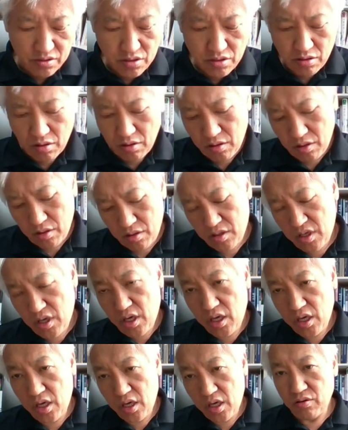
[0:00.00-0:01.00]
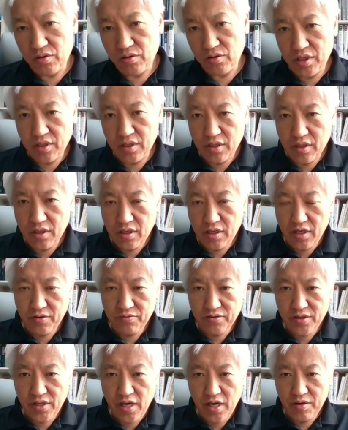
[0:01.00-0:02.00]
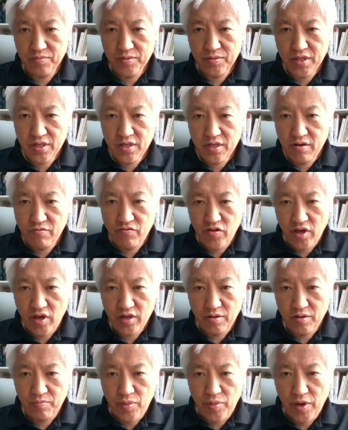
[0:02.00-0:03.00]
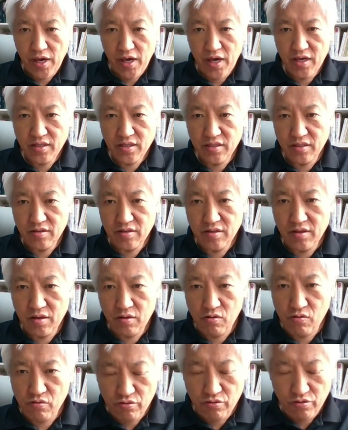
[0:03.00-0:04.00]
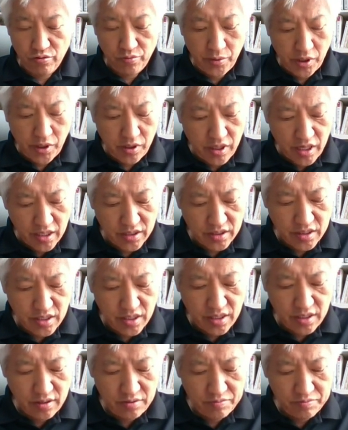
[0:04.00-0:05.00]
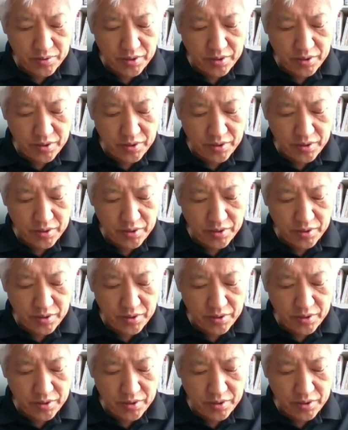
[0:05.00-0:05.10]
So he could give them very bad, rumor like that.